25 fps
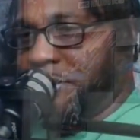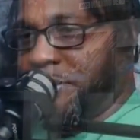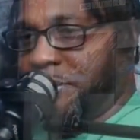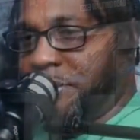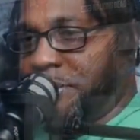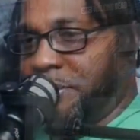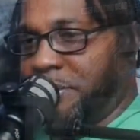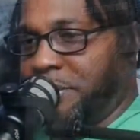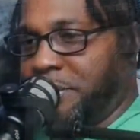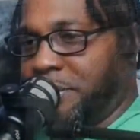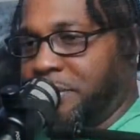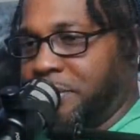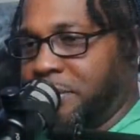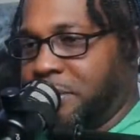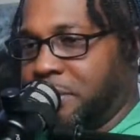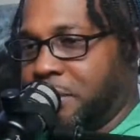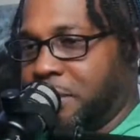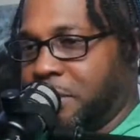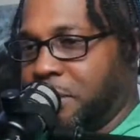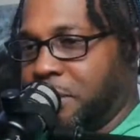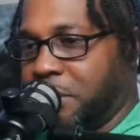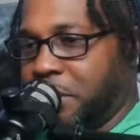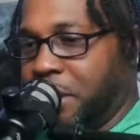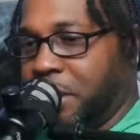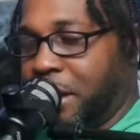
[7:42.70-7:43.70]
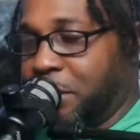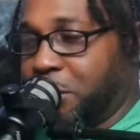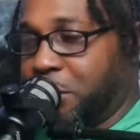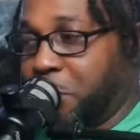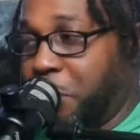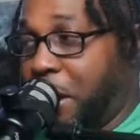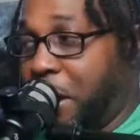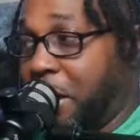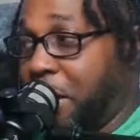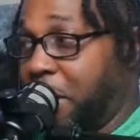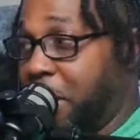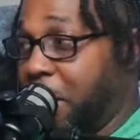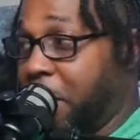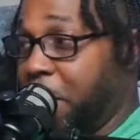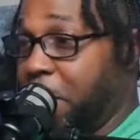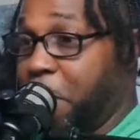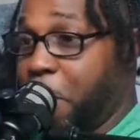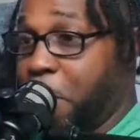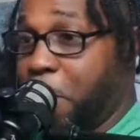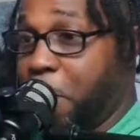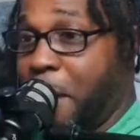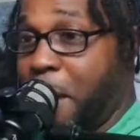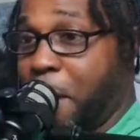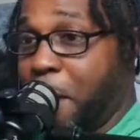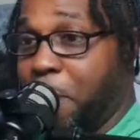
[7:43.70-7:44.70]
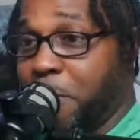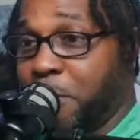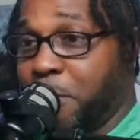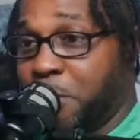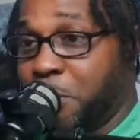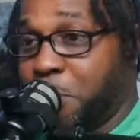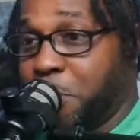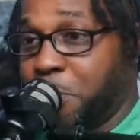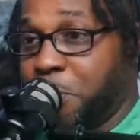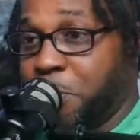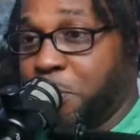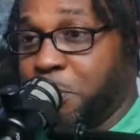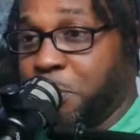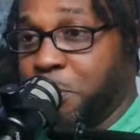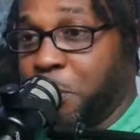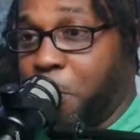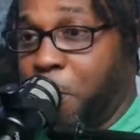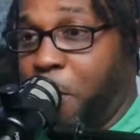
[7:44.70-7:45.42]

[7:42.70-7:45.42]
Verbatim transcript: if we don't have any. That's alcohol, right. Give the baby some, some